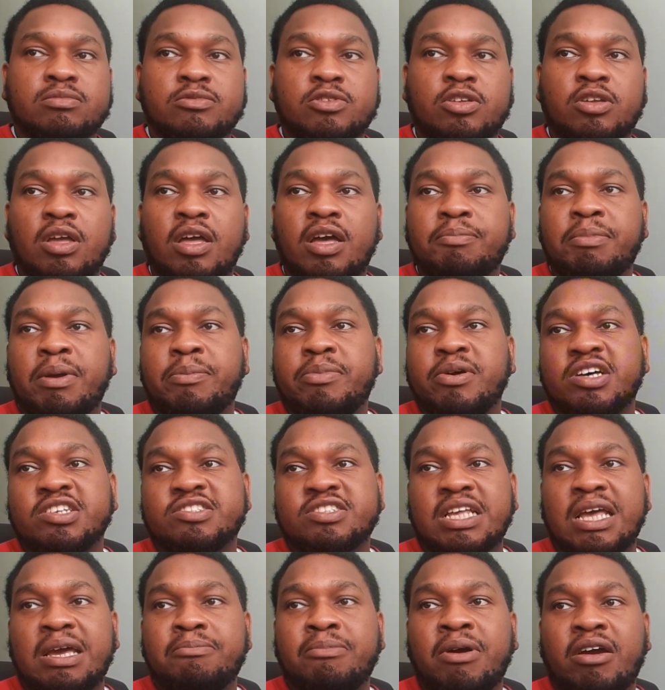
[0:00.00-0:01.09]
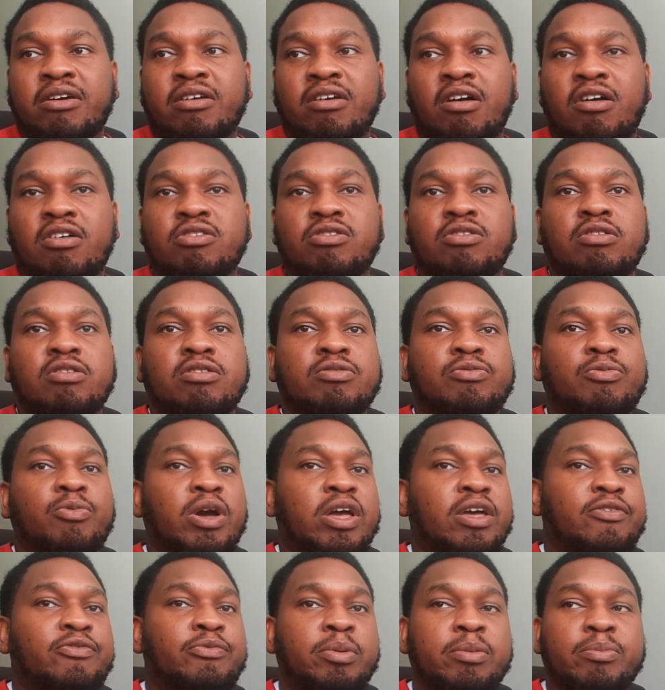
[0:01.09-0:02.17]
maybe a state background or where
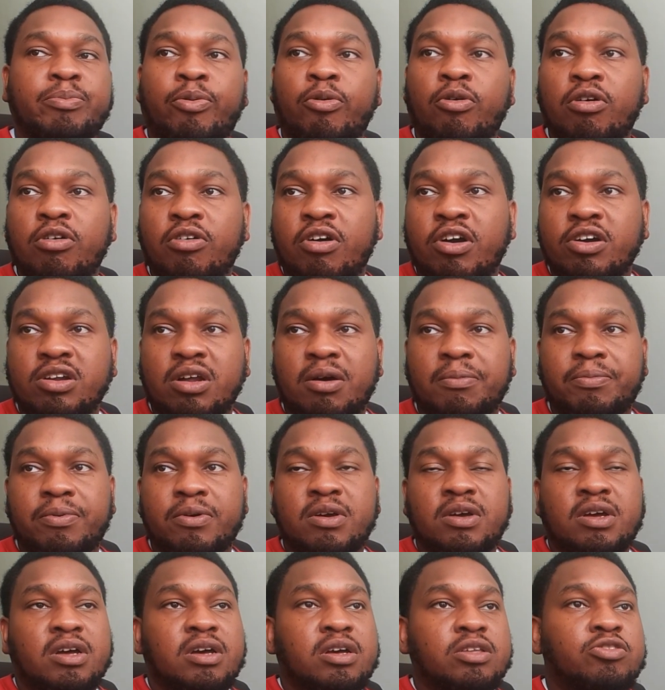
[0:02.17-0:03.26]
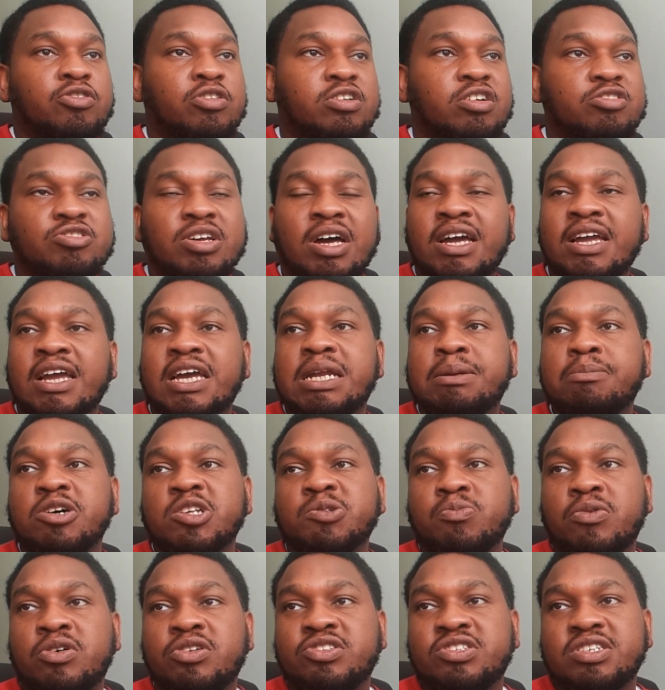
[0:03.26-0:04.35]
you've been poor growing up, you're gonna try and get the most
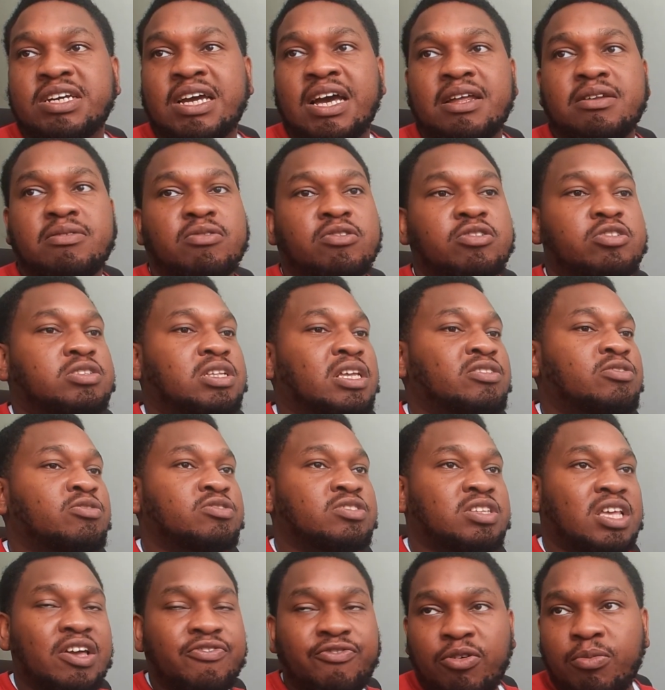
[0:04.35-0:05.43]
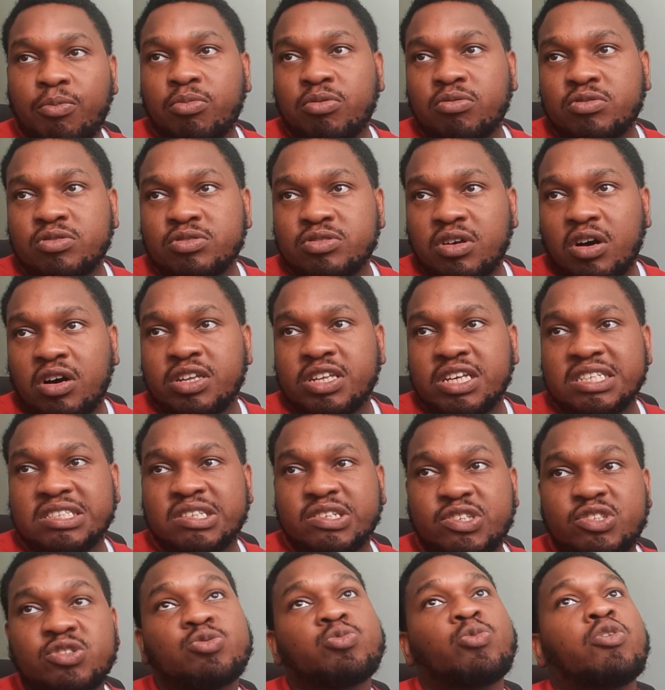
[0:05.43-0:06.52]
money as you can, because they do say football is a
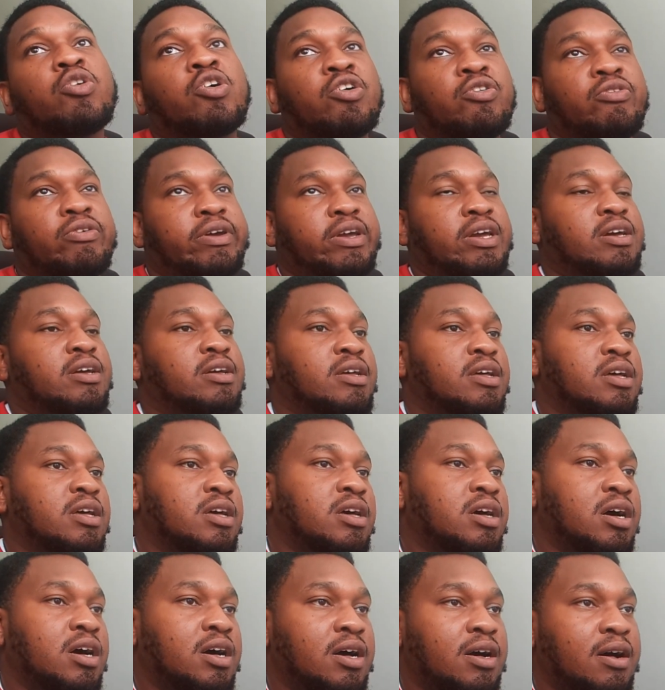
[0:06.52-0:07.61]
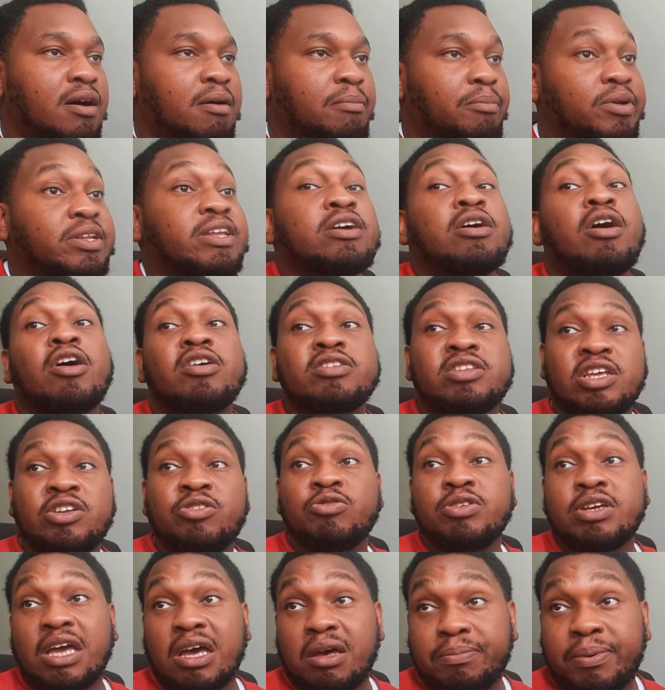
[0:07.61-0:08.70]
short career, but they do
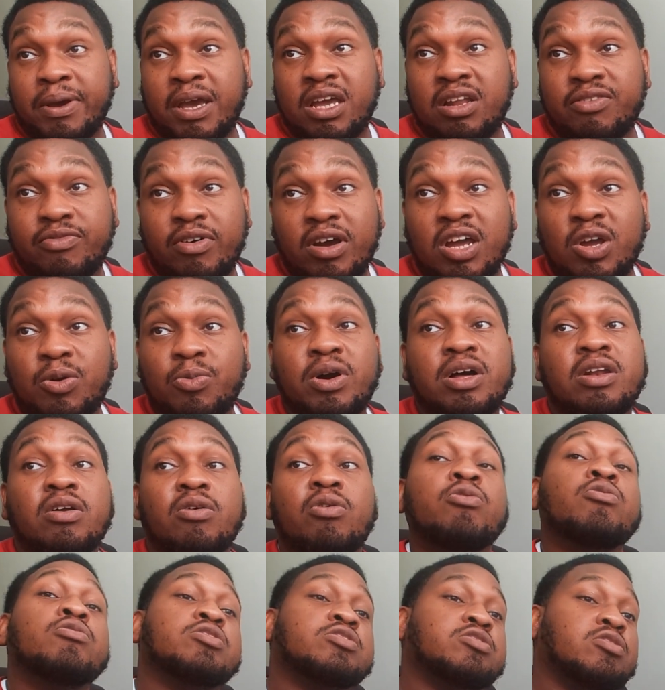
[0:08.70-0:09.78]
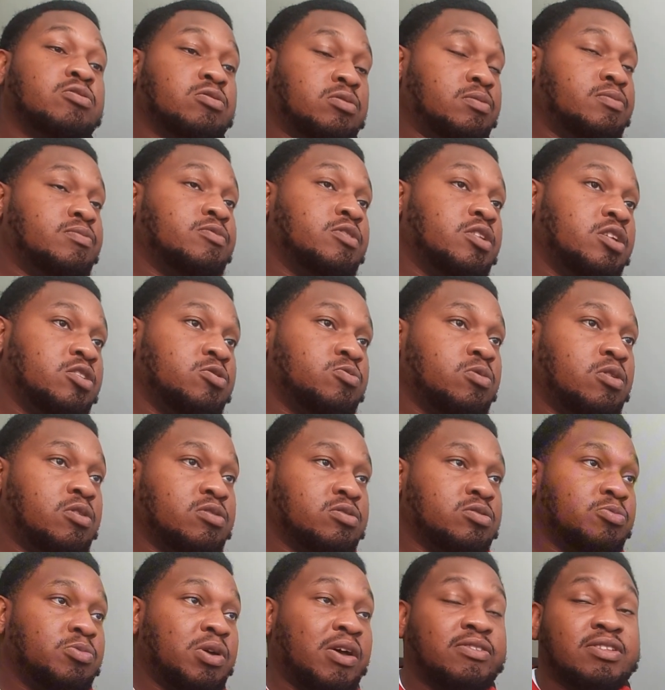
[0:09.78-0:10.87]
get paid very well also as well, so
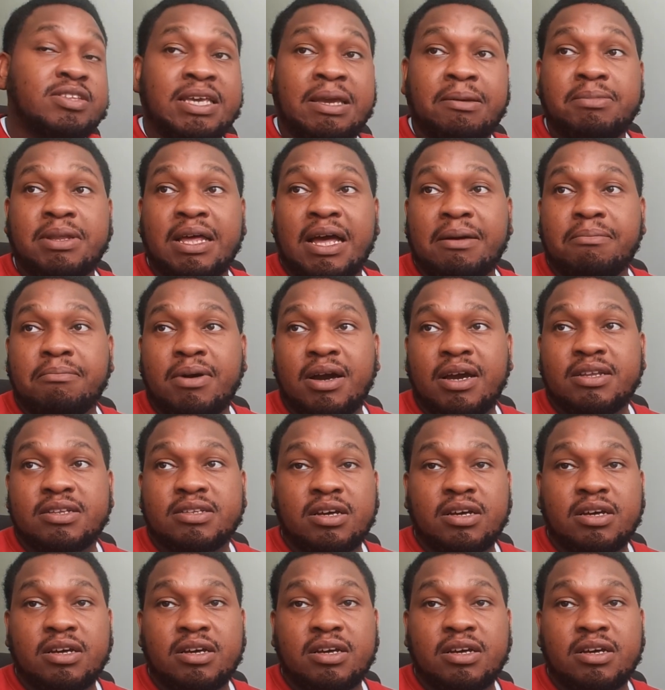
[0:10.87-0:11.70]
we have to keep that in mind.